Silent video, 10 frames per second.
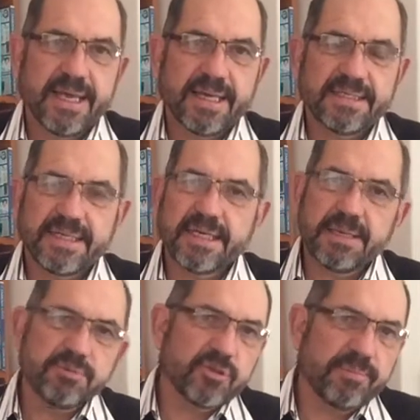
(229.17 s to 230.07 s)
And he
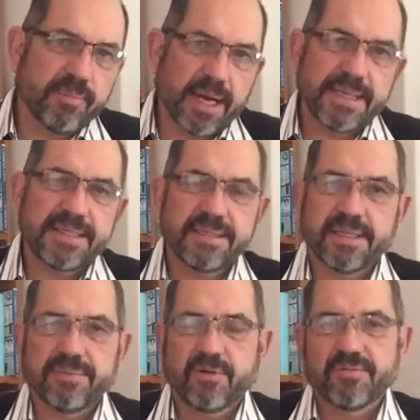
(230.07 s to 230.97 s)
keeps reminding
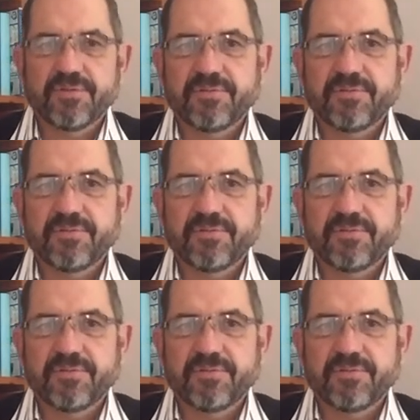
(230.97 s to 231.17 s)
them of the